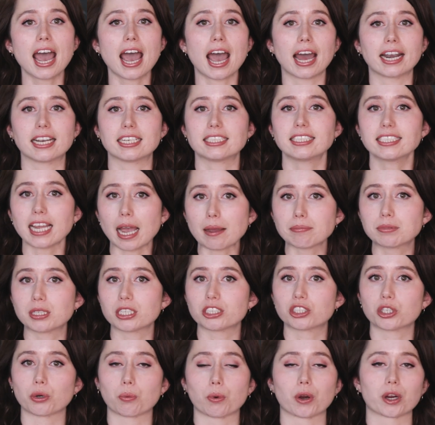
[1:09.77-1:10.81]
and adapt
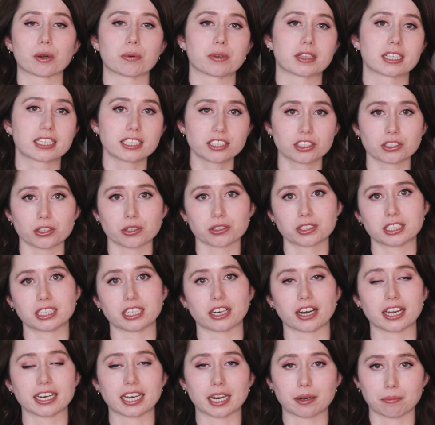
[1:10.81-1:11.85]
it to work with glyceryl stearate